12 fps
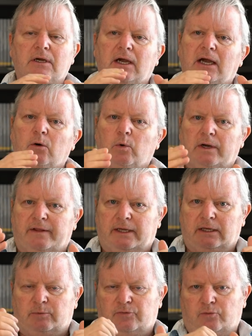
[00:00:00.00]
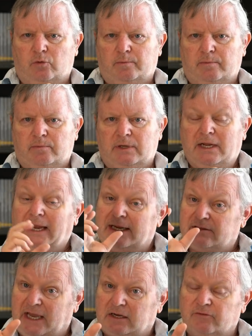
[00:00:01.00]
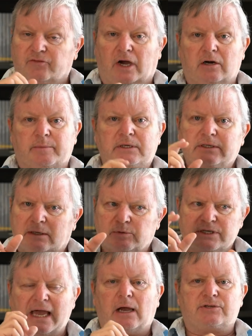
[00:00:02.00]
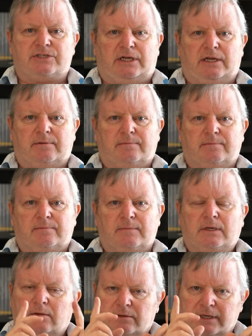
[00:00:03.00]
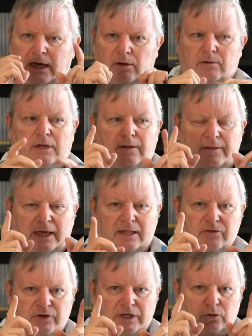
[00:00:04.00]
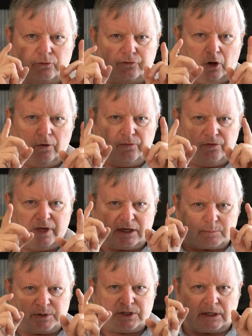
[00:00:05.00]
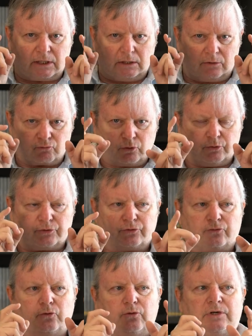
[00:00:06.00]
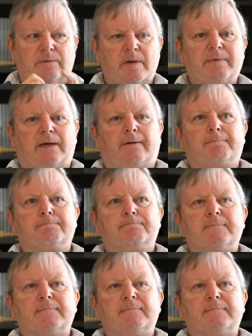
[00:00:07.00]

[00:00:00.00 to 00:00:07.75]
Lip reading: How well are they going to perform? In that environment, it was lousy. Now, the other vehicles on that particular route through Namibia,